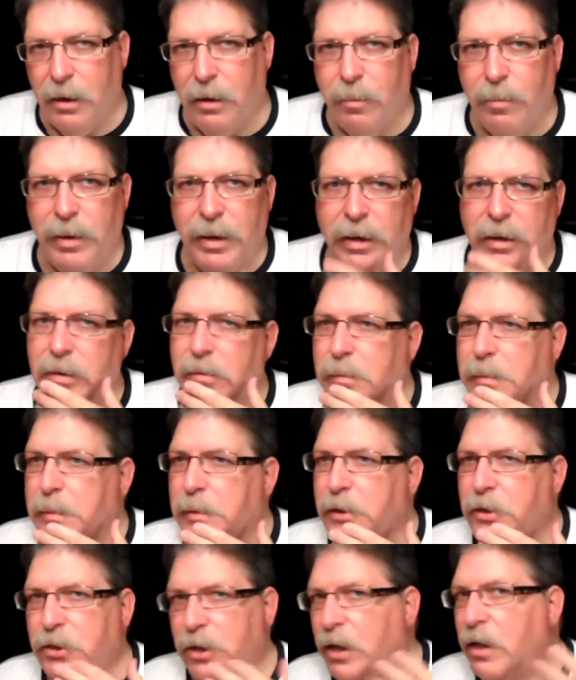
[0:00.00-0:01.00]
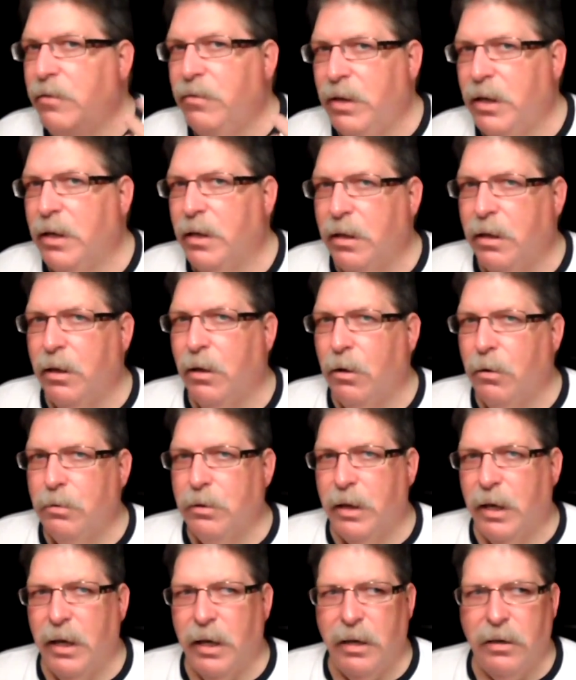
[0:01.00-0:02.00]
talking about shaving in
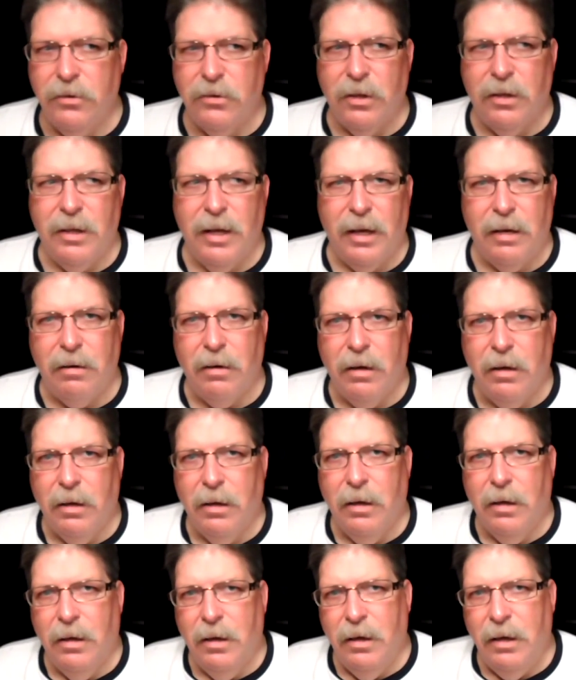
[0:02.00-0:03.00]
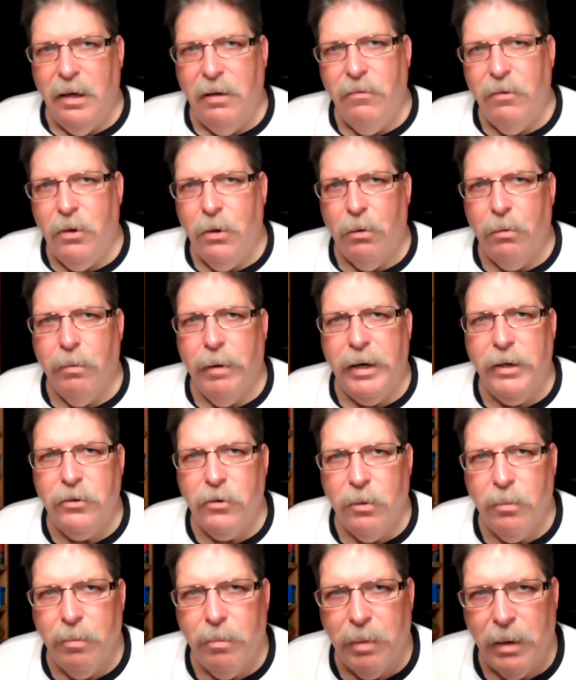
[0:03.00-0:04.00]
the old days, and that even though
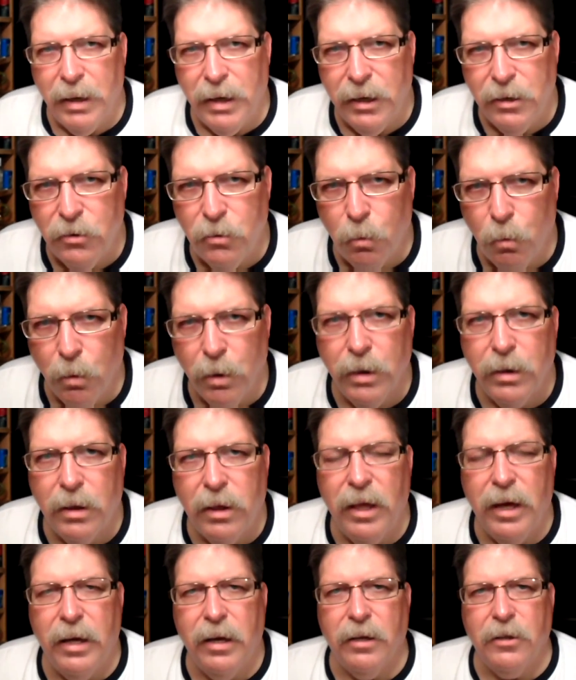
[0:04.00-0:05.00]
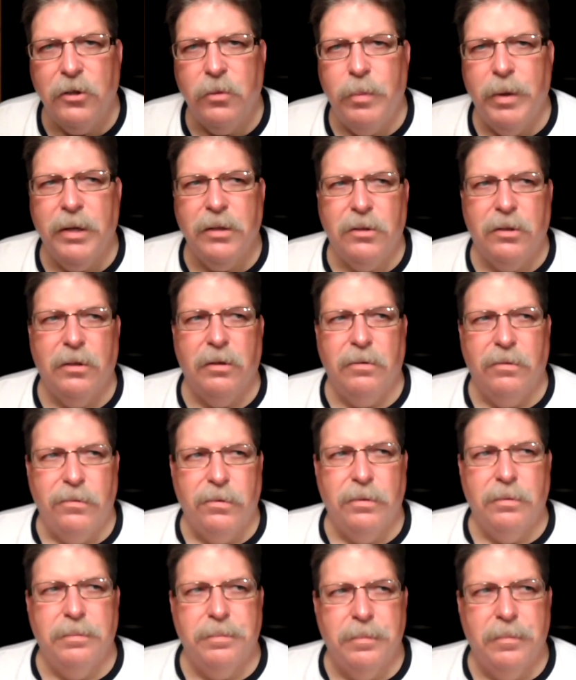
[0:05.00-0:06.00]
razor blades weren't that
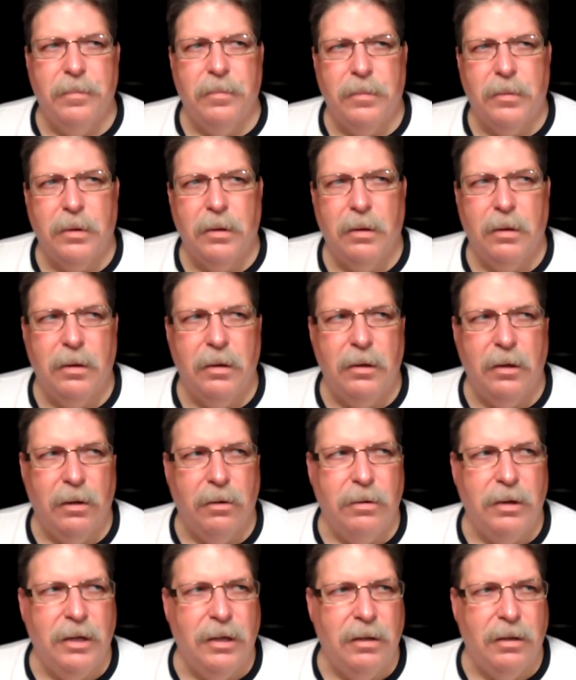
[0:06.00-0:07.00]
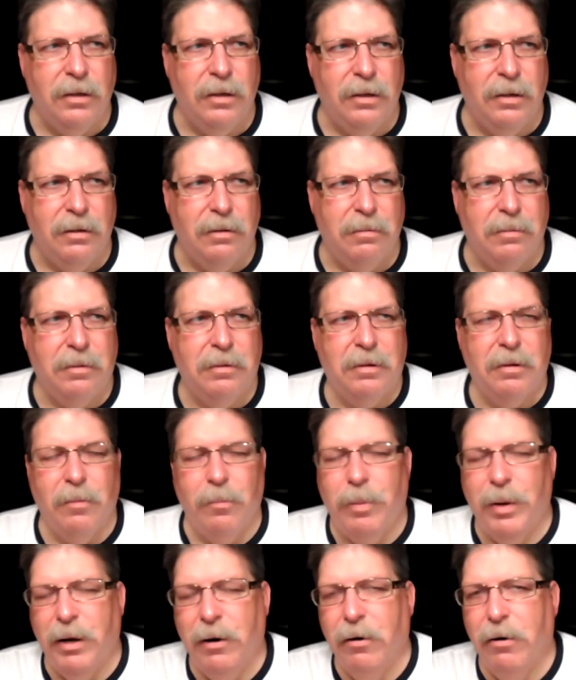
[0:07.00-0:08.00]
expensive,
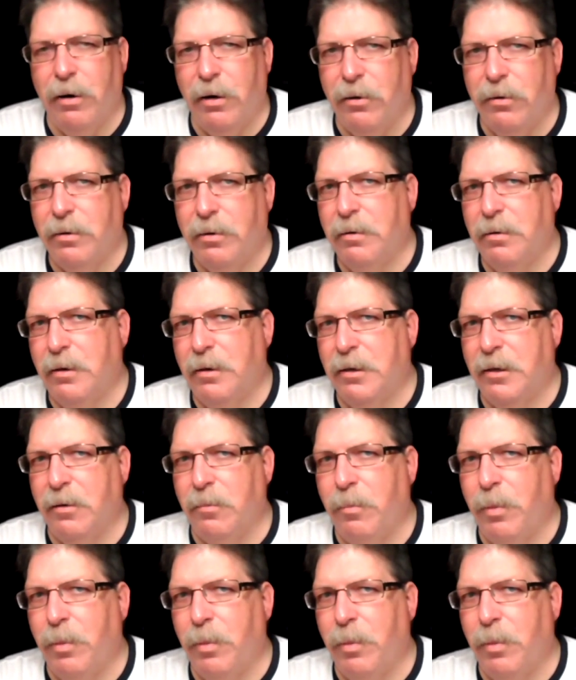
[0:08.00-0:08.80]
in comparison,